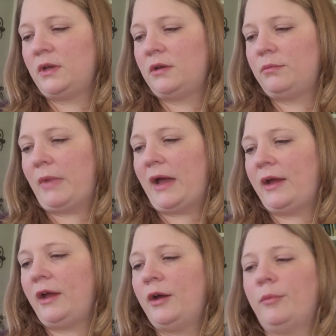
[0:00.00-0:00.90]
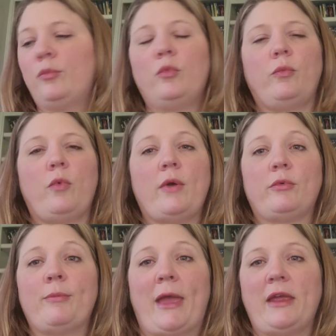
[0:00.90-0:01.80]
my what
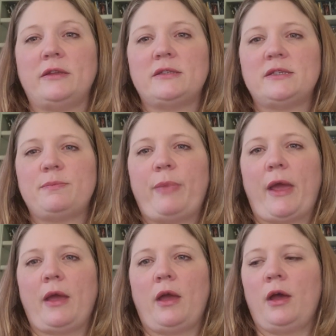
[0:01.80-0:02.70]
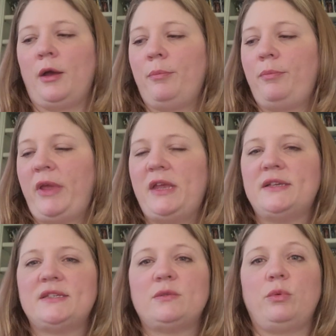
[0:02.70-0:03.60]
remains
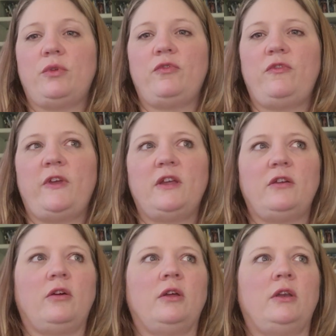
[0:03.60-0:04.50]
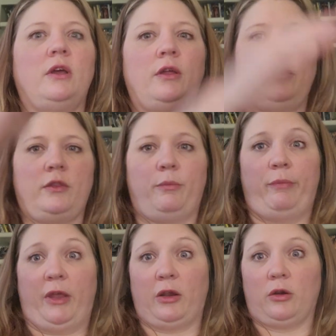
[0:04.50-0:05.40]
piece would fit on the
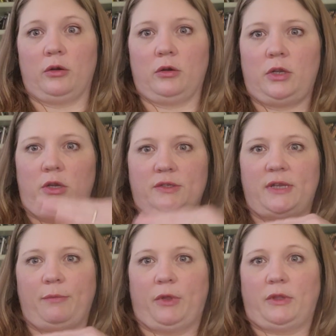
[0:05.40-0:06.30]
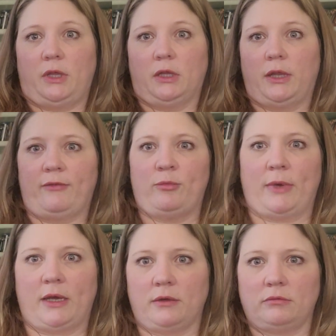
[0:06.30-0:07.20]
bigger QSnap, like the 11
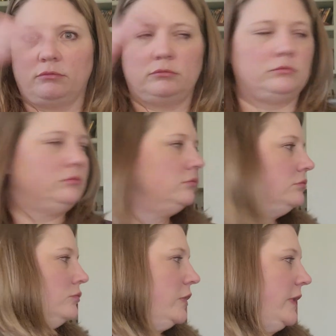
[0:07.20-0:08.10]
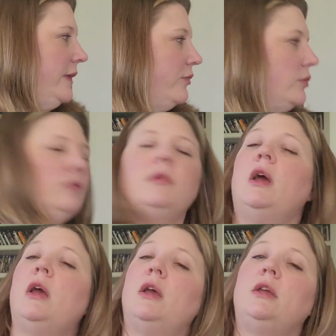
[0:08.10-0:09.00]
by whatever,
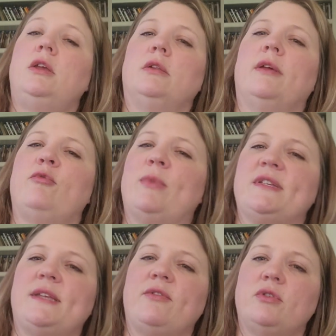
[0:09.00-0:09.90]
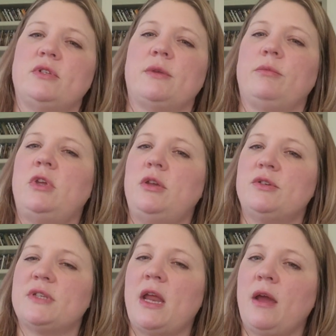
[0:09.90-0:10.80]
11 by 7 or something
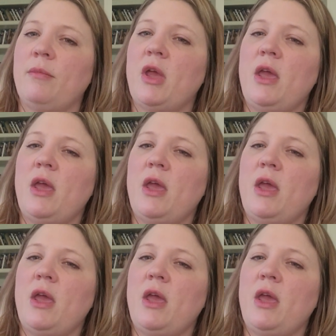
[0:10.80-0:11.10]
QSnap.